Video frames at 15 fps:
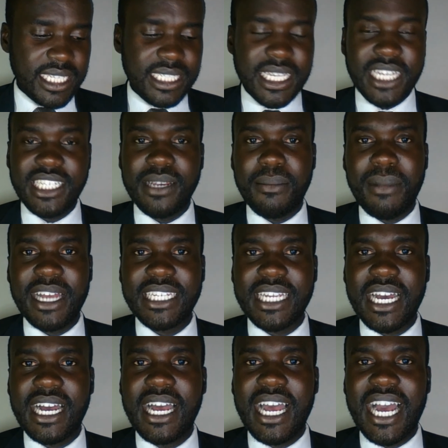such a
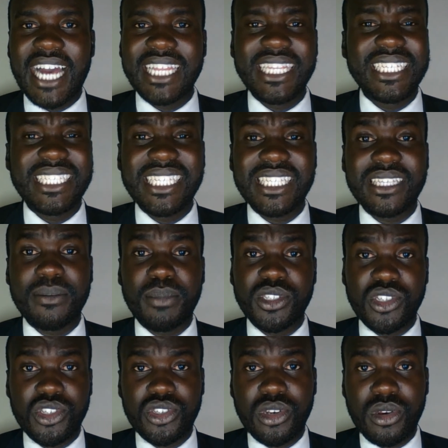matter, and this is the
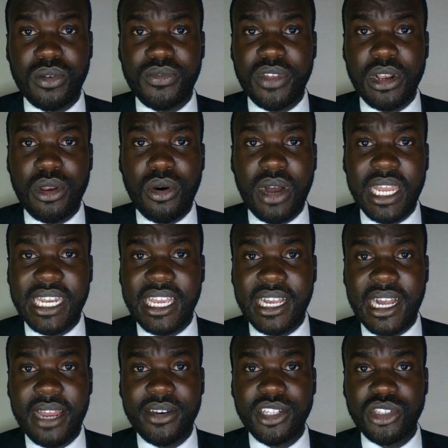position of the law, and I
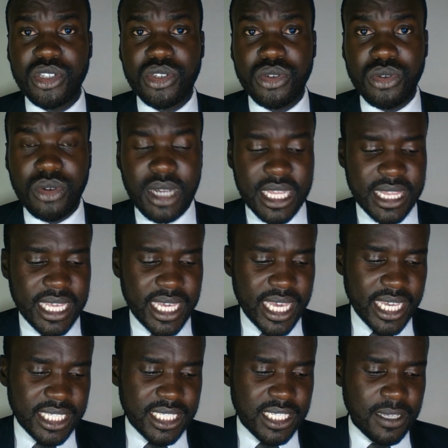encourage you to look at the
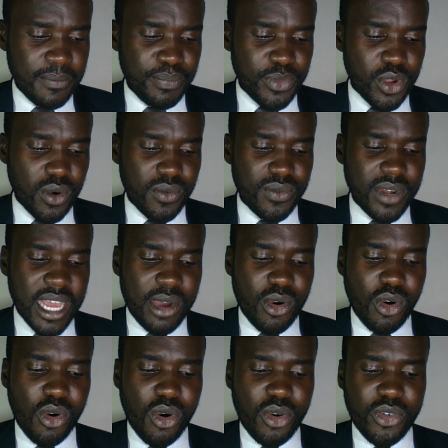case of
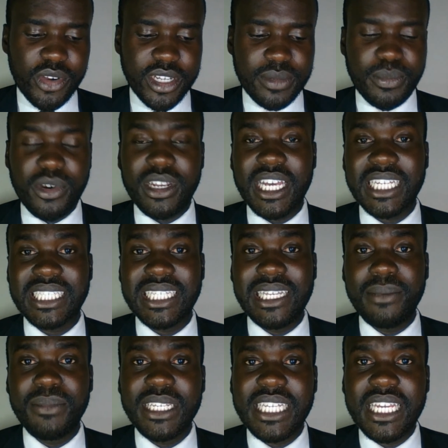Laco Concrete Products
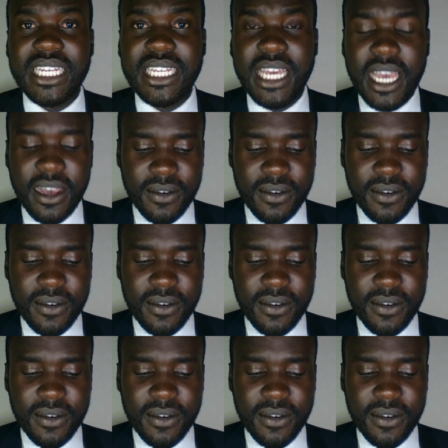Limited